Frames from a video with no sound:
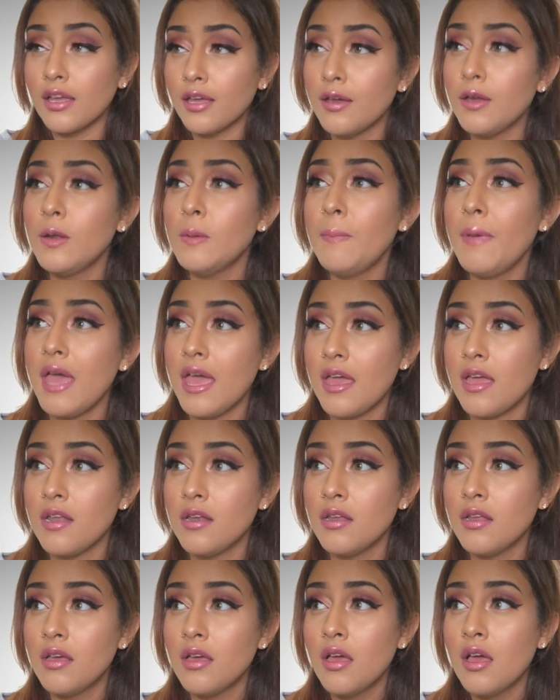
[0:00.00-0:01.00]
good pen
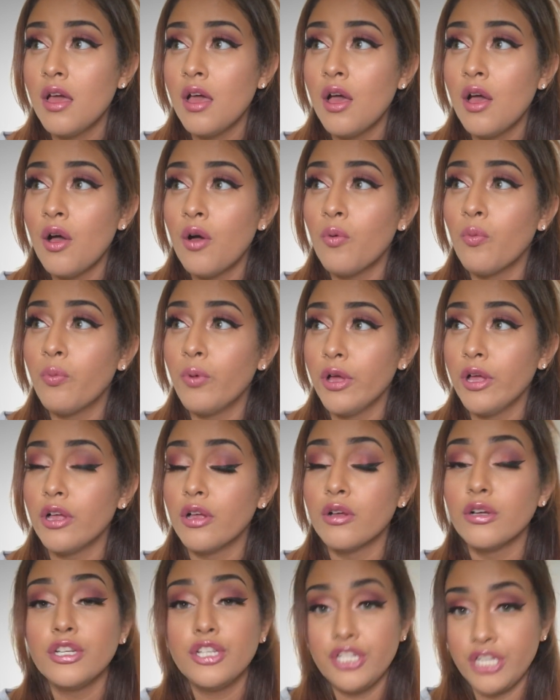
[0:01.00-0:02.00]

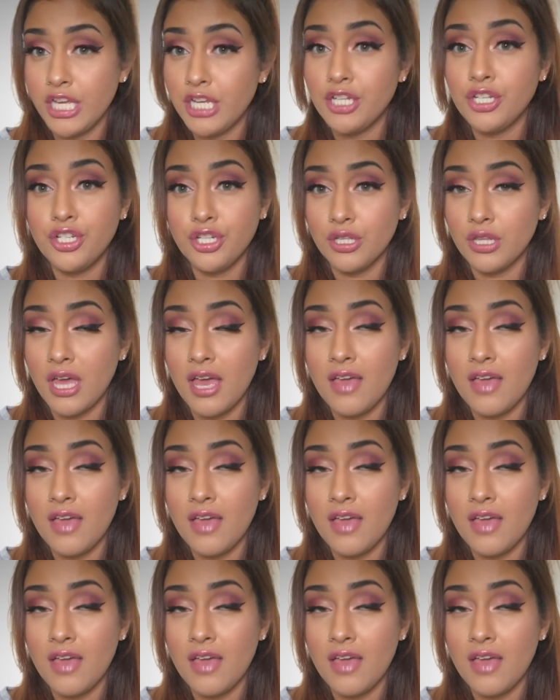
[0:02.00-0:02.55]
will change your